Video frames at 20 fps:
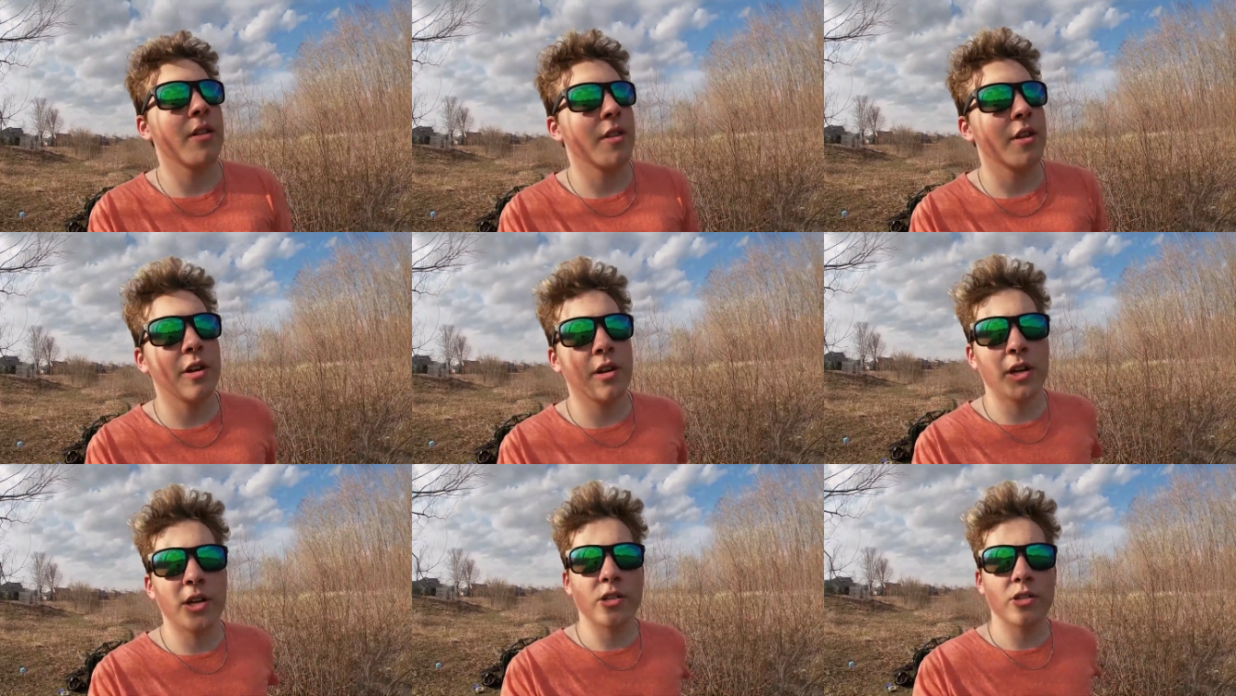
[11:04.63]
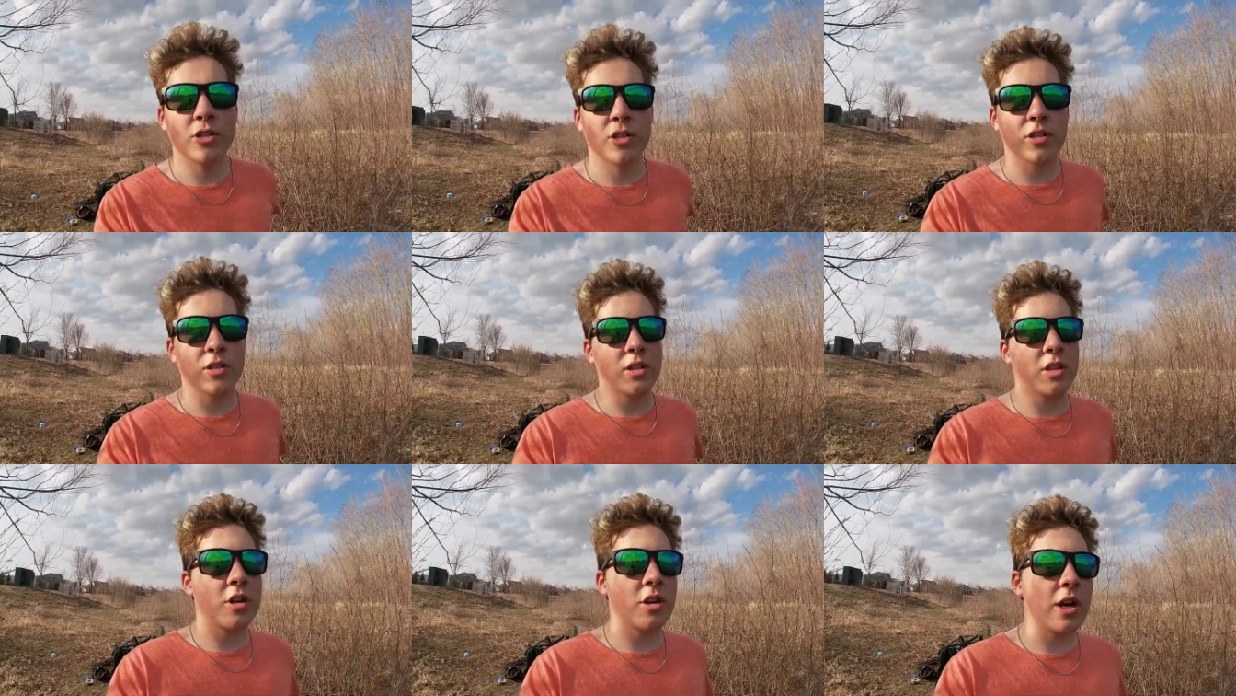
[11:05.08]
they're it's
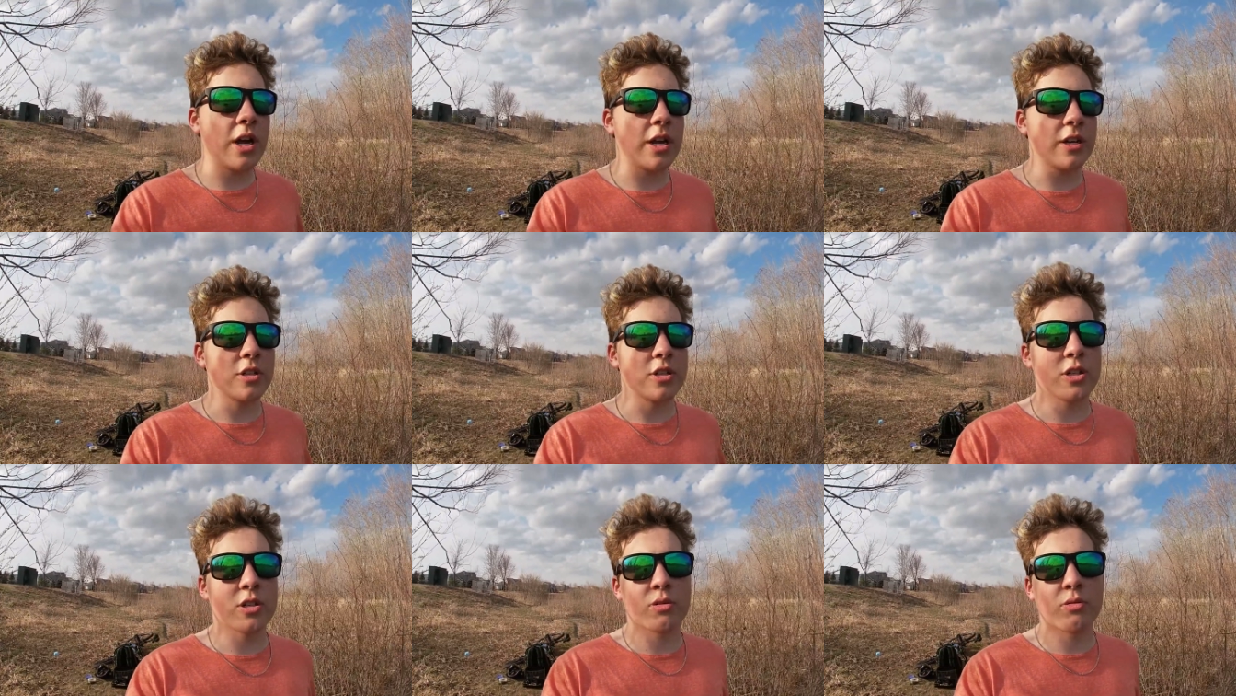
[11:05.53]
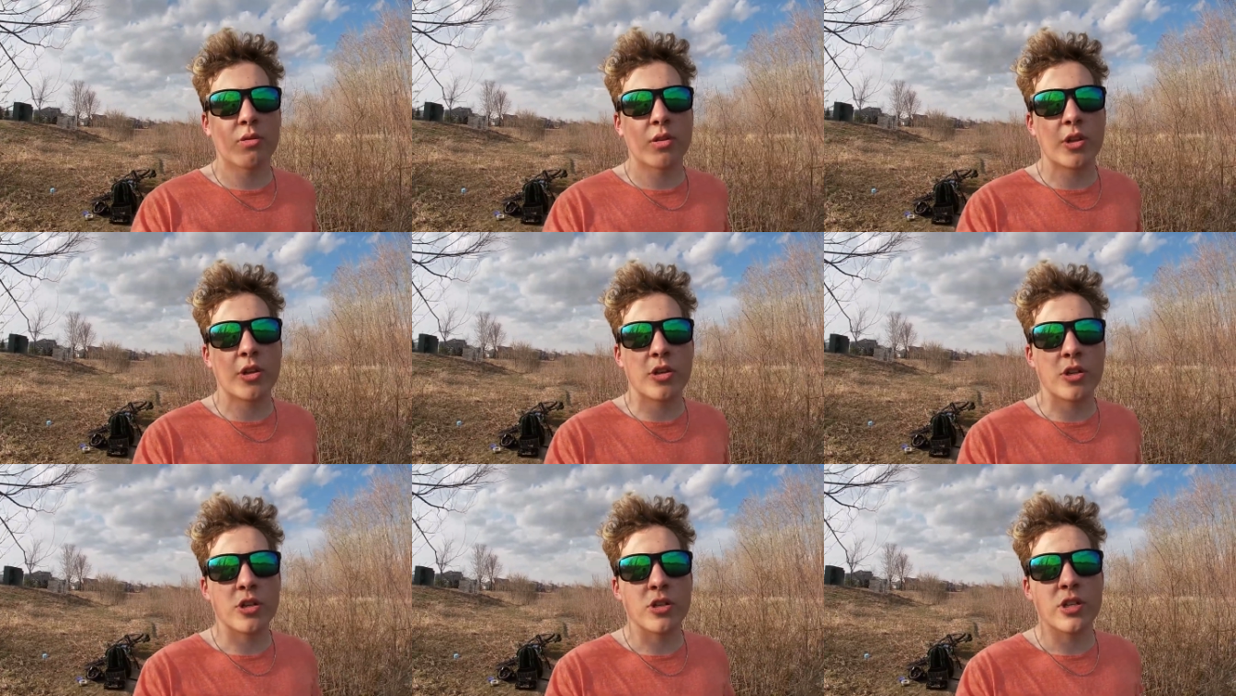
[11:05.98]
just they're not just
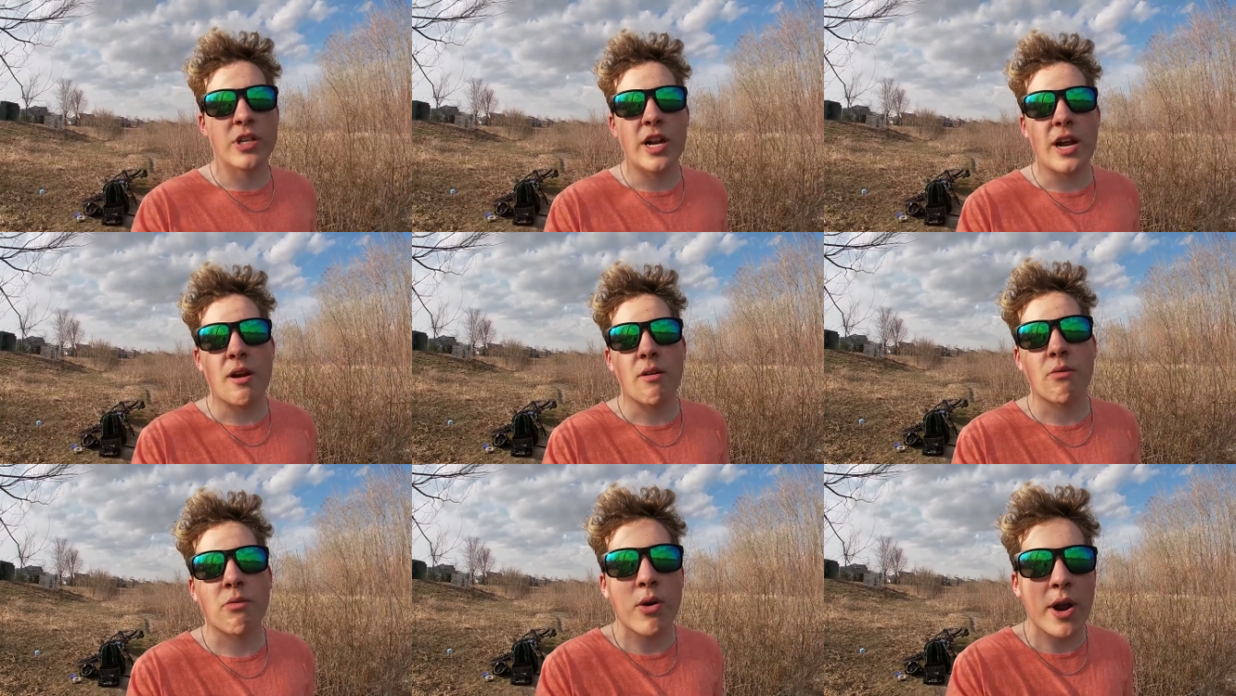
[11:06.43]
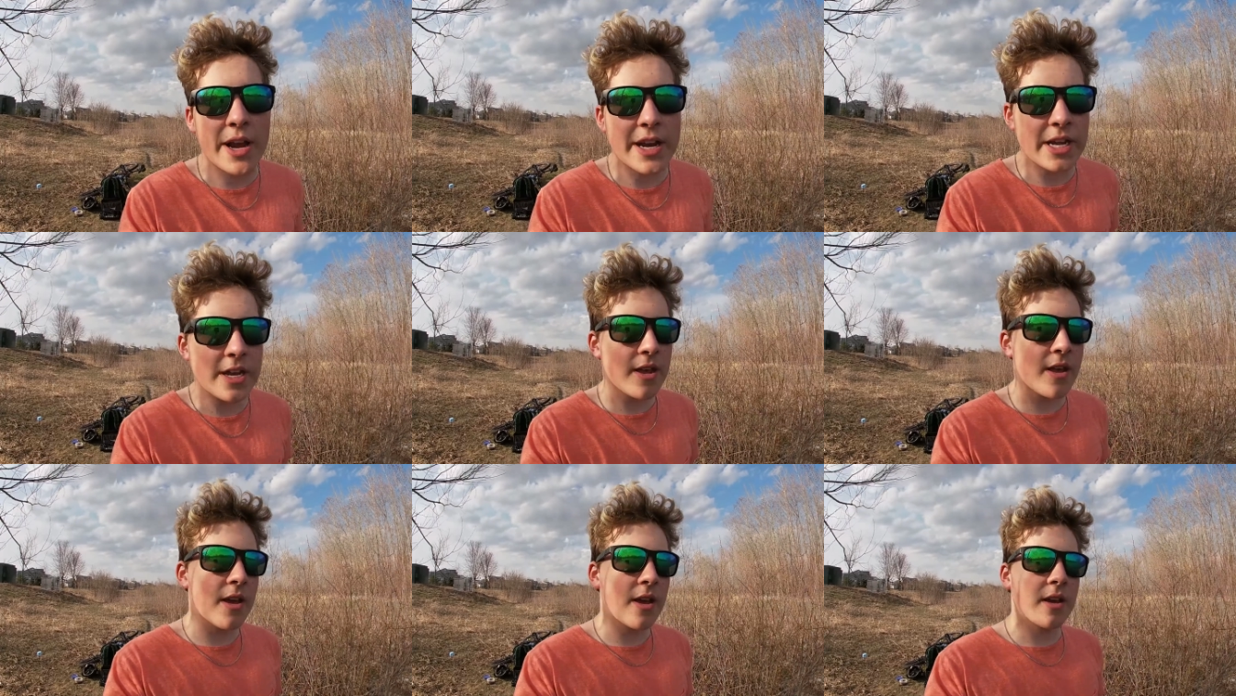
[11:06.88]
they're just not
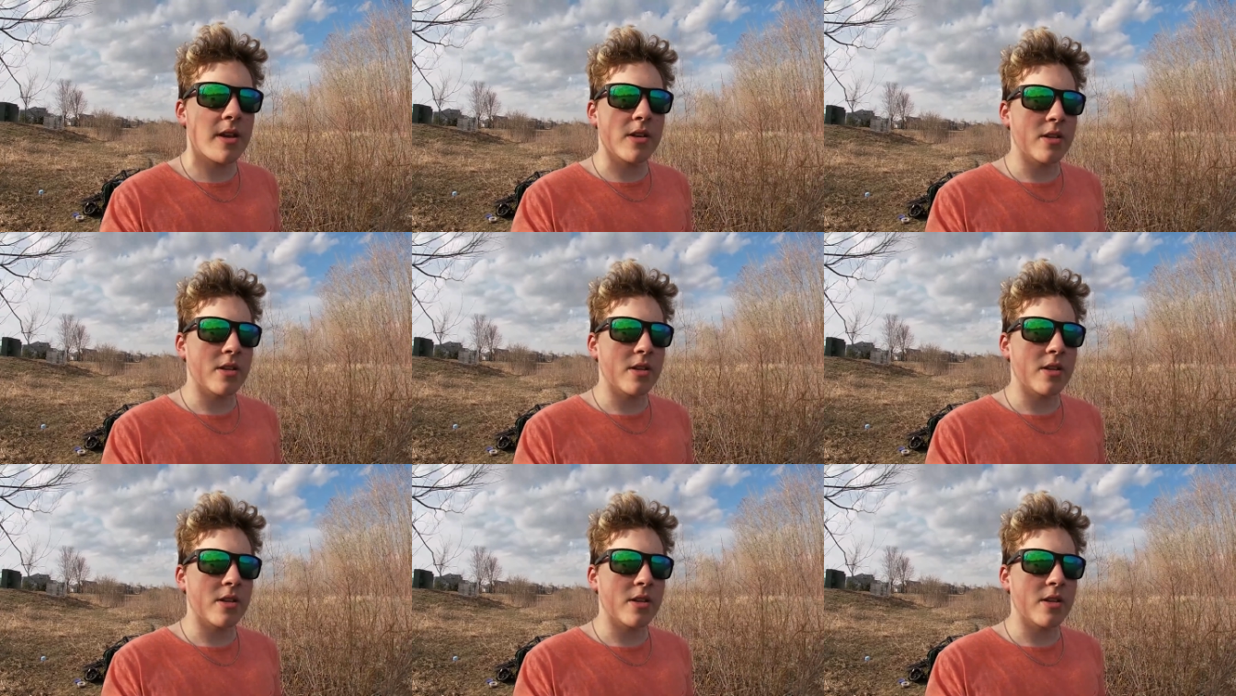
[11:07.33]
ready.